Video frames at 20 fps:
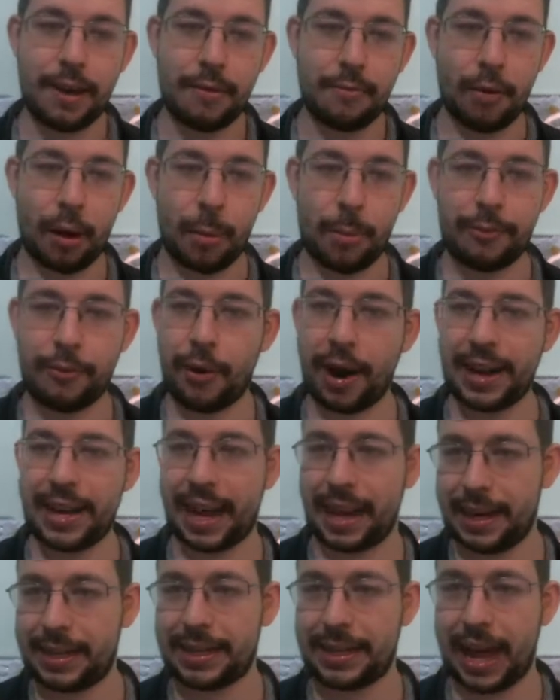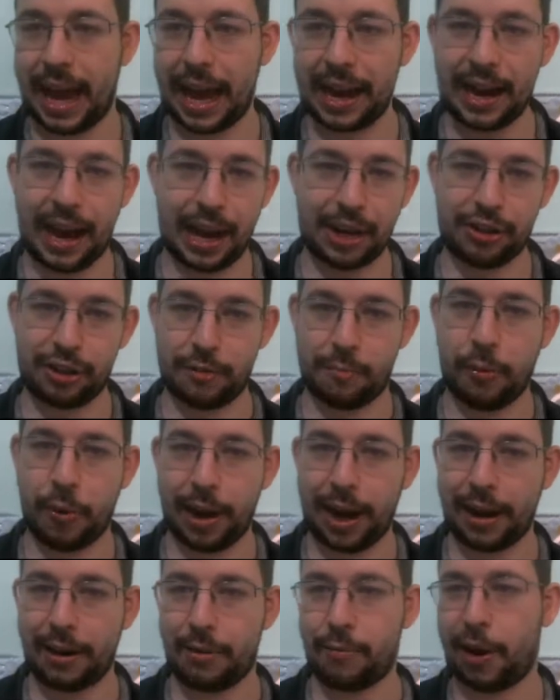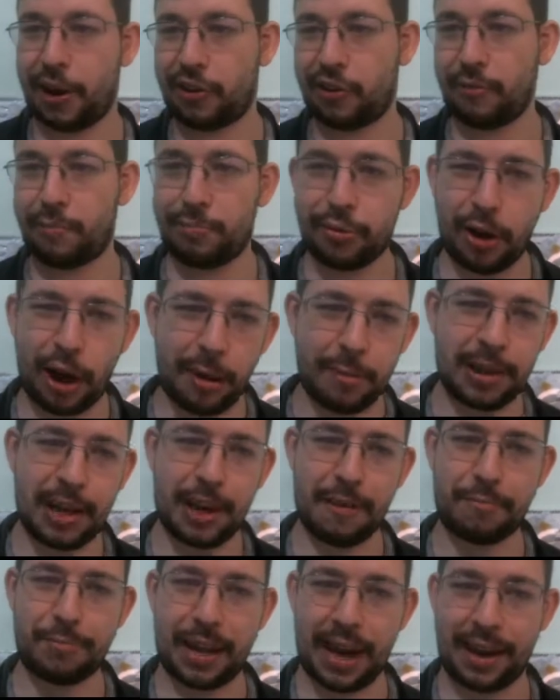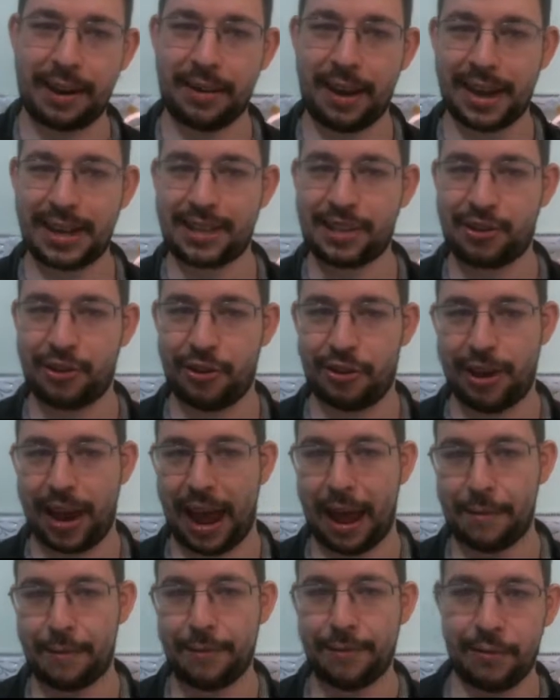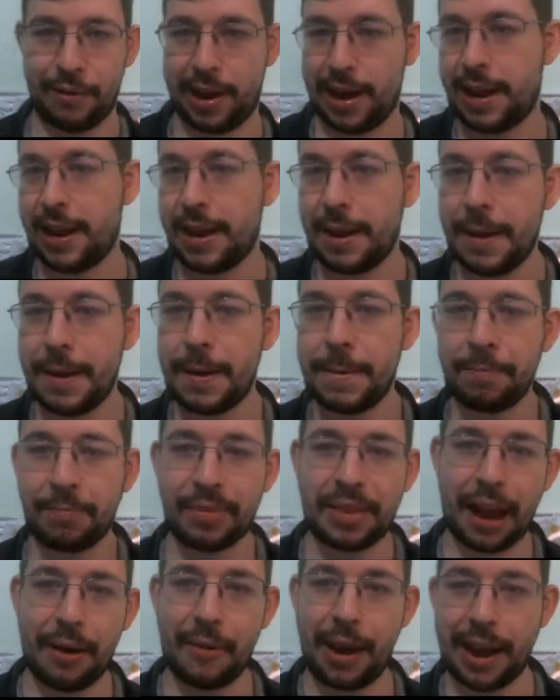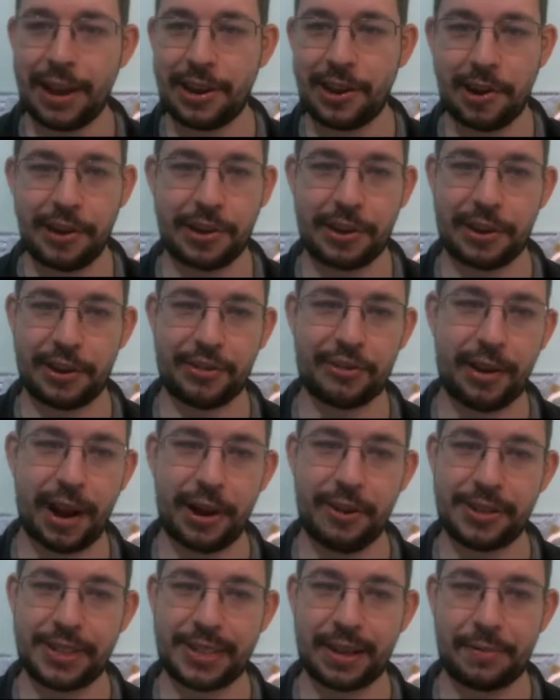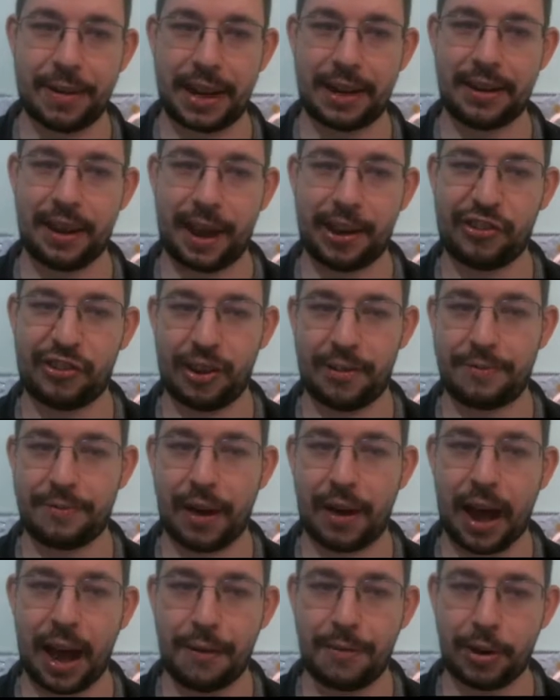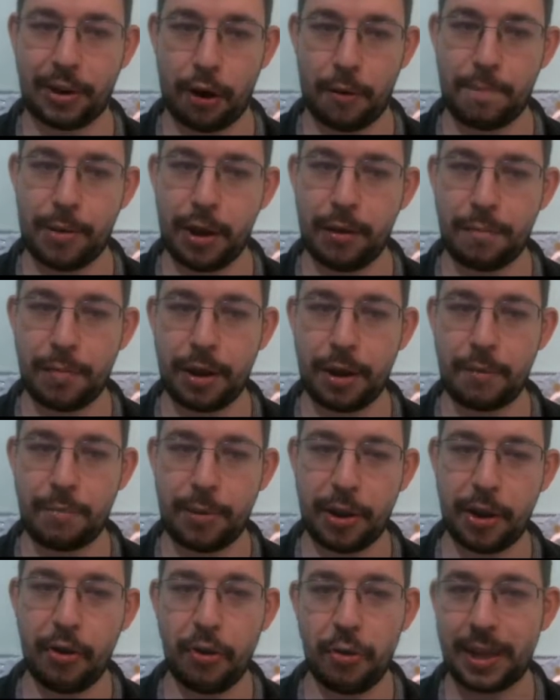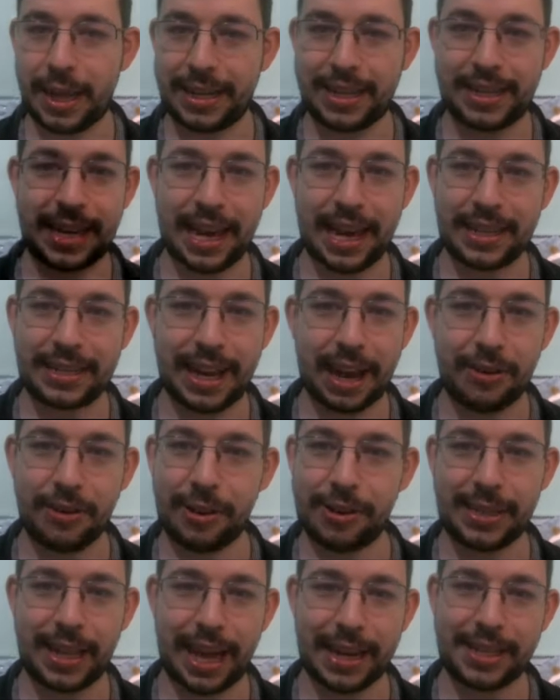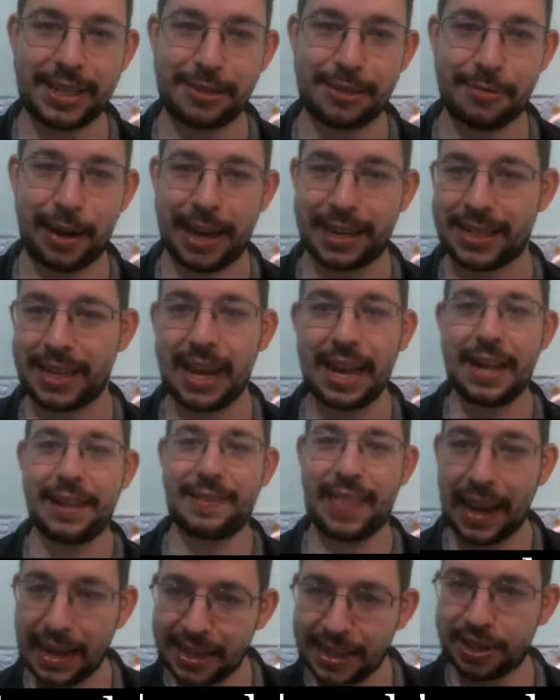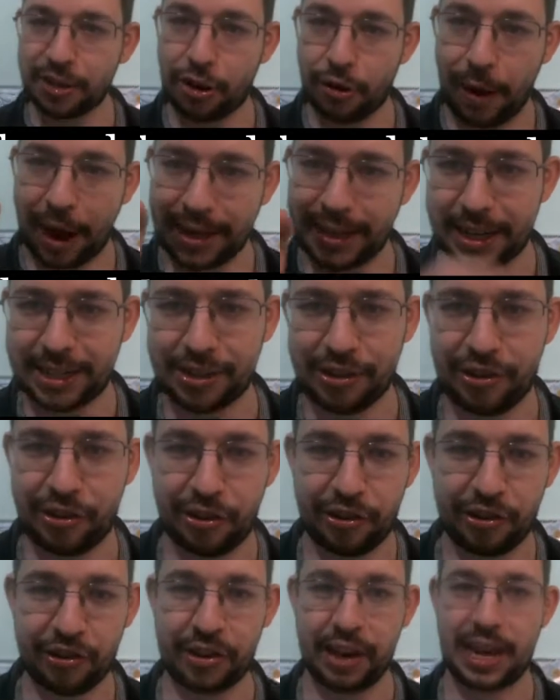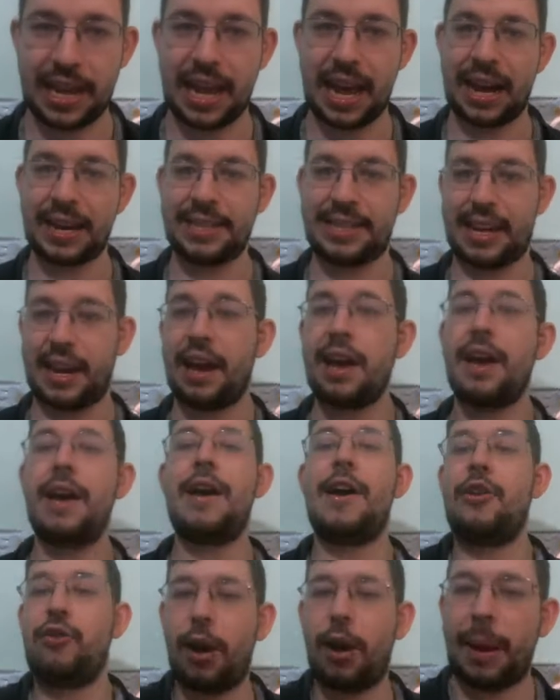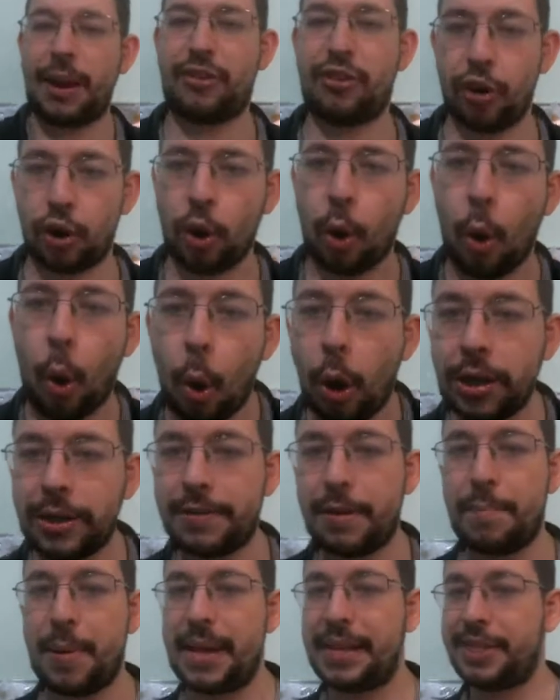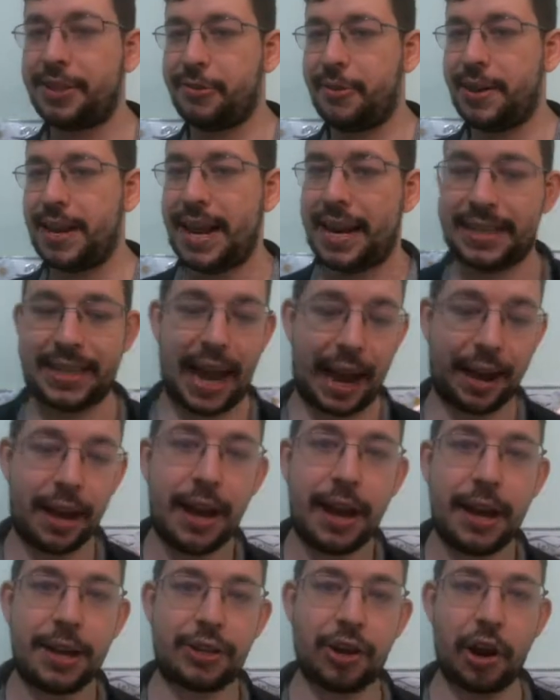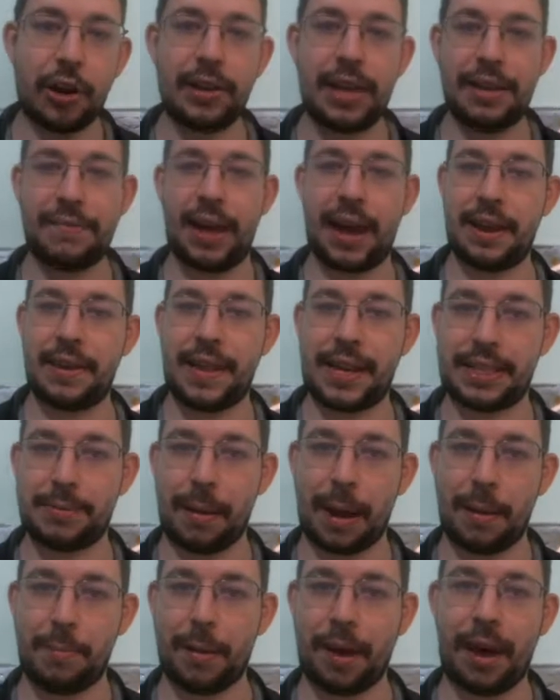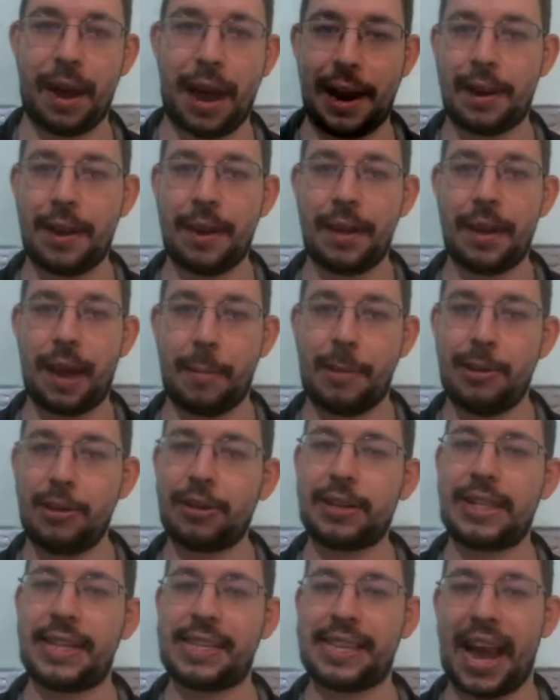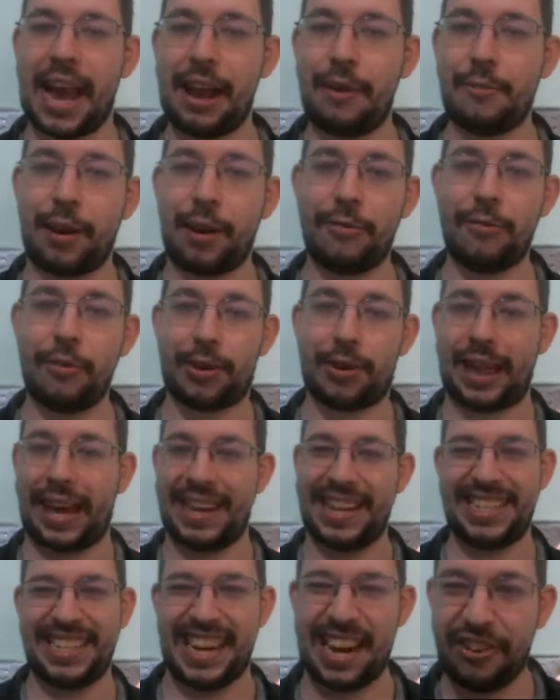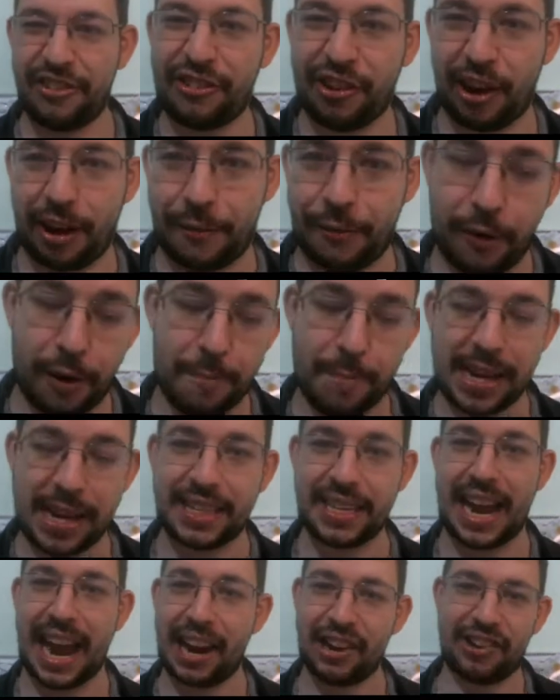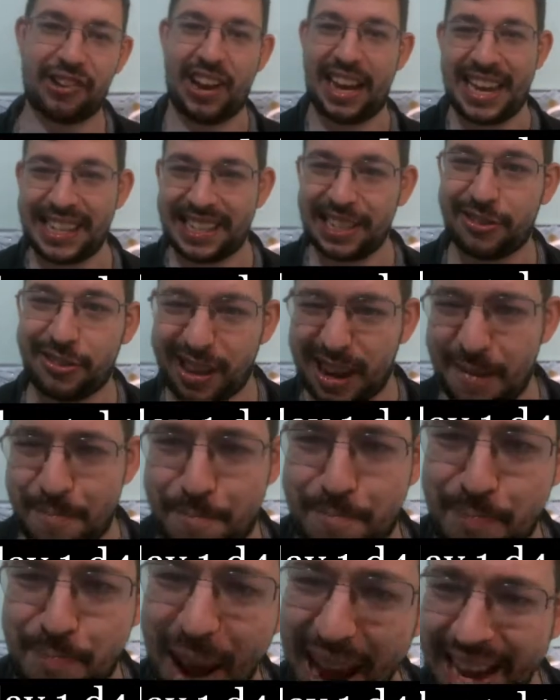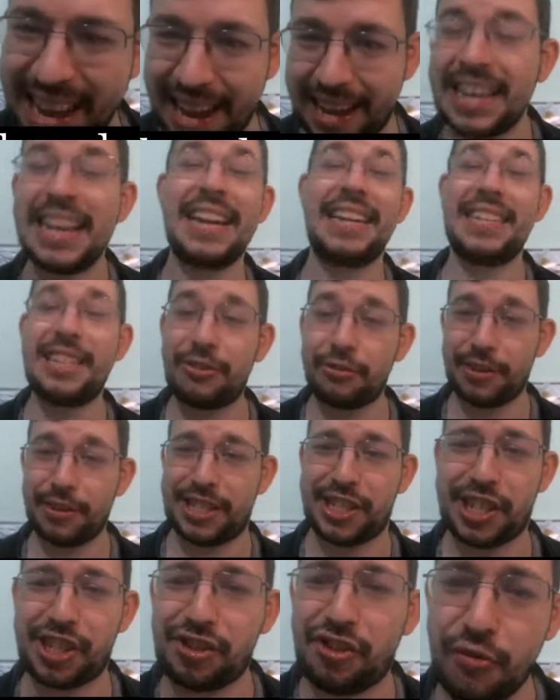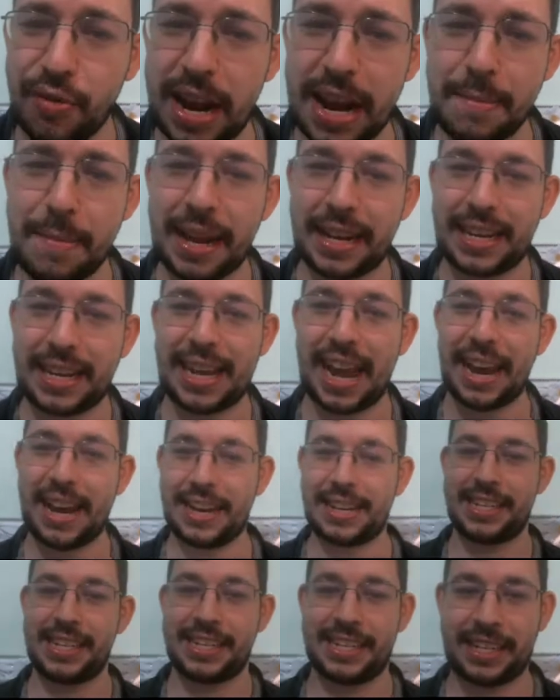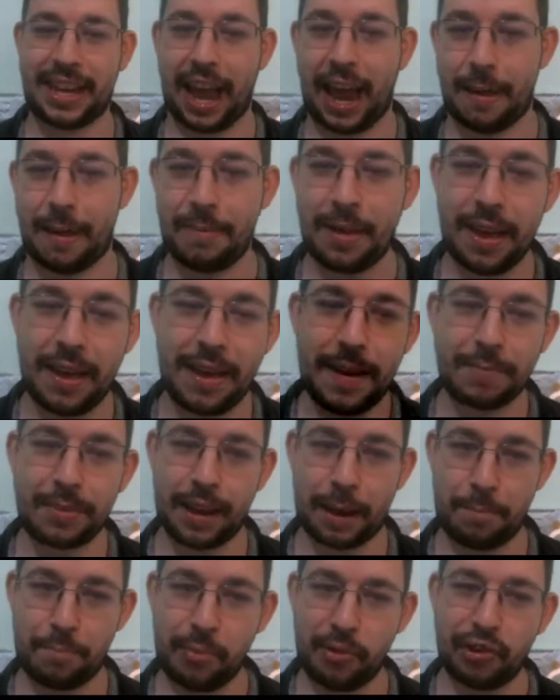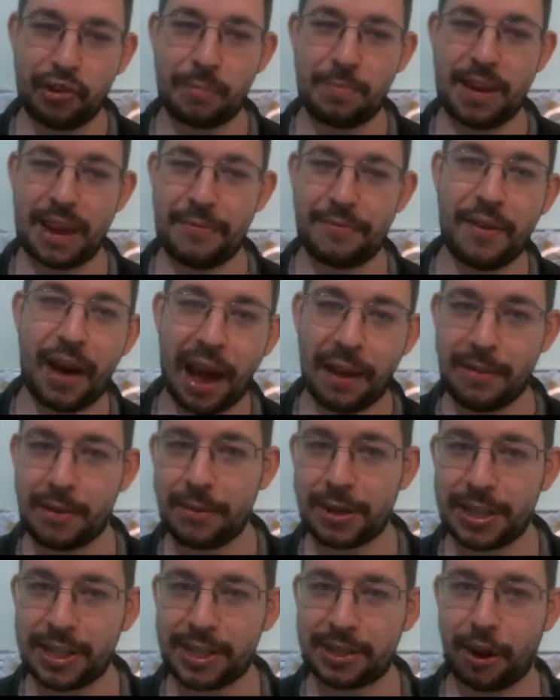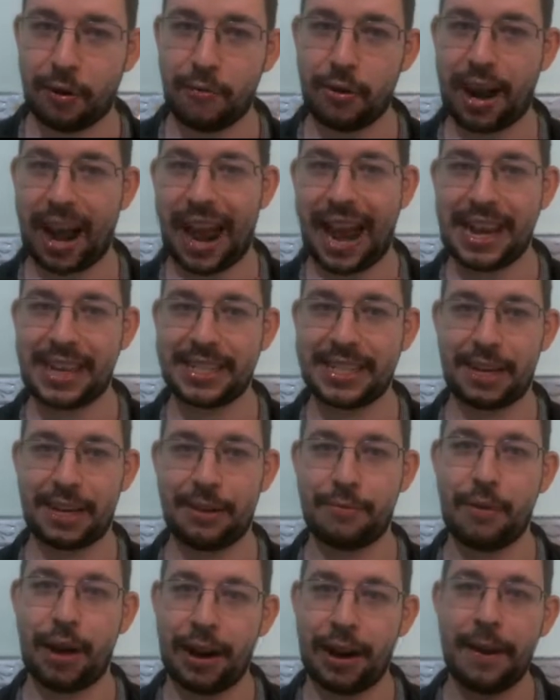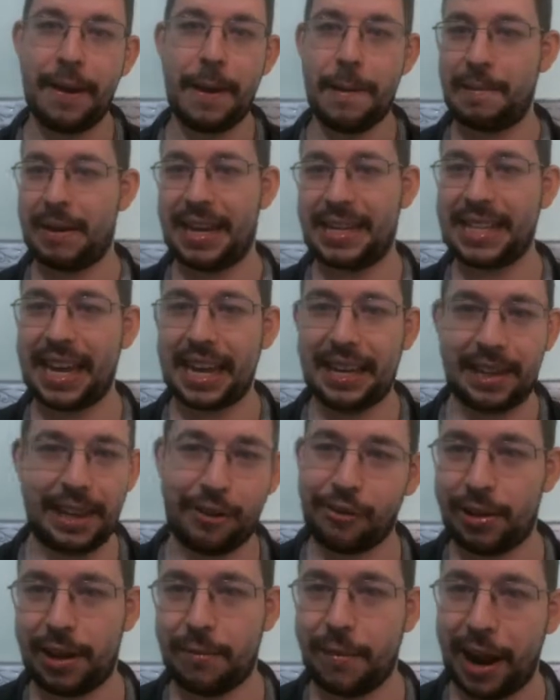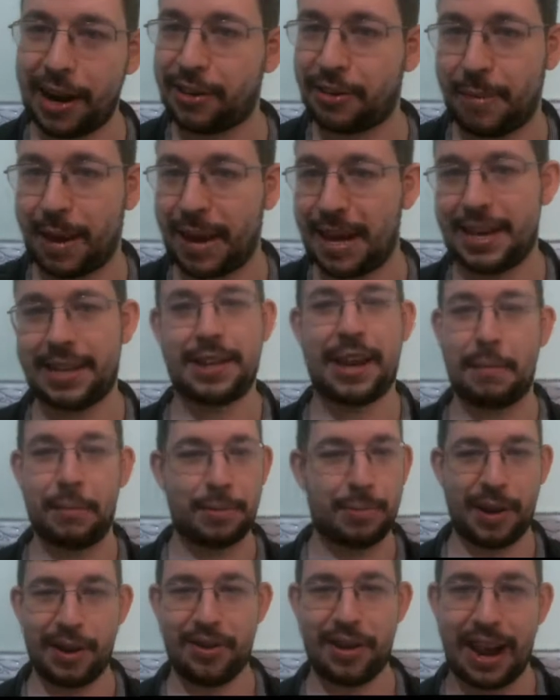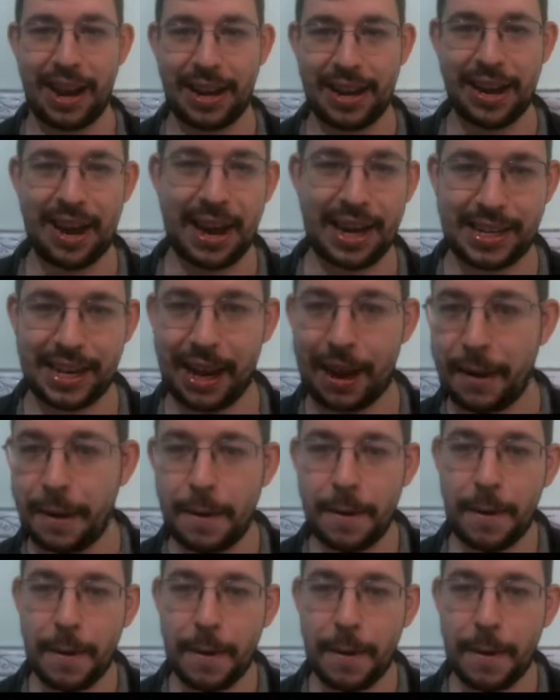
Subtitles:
Well, before I get into that, I should point out that White should probably have played knight 2 to f3. That way, you know, you can try to do stuff like knight g5 and go pew, pew, pew. Let's take down those light squares. That's the correct execution of the idea. You want to make sure that all of the pieces are in the attack. Don't leave any of these men behind. I mean, look at this a1 rook. Like, he's itching for a piece of the action. Like, he's literally begging. He's literally screaming to get into this game. Like, bishop d5. He wants to go rook ac1. And I say literally way too many times, but you get the idea.